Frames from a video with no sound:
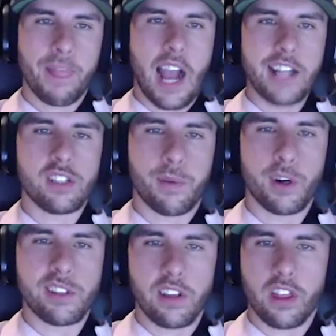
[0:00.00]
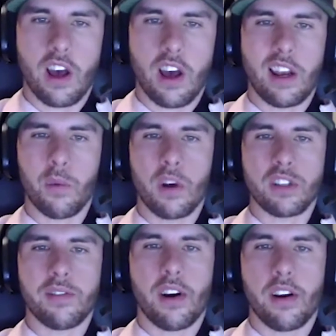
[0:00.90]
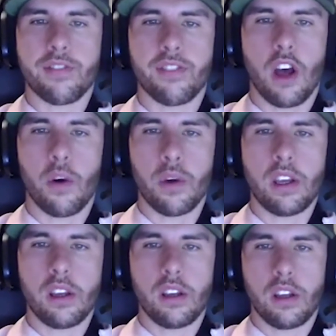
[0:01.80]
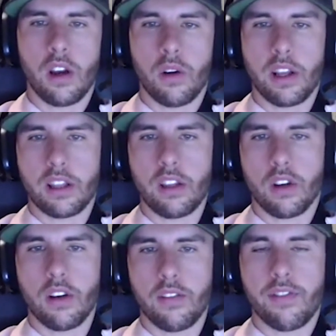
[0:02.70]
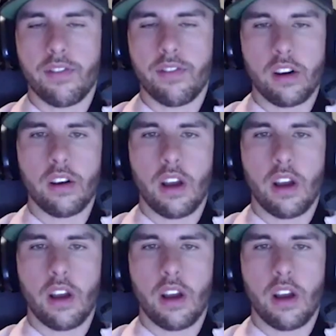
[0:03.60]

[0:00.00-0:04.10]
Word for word: I just personally thought that it wasn't very flowy, you know, like you couldn't find a,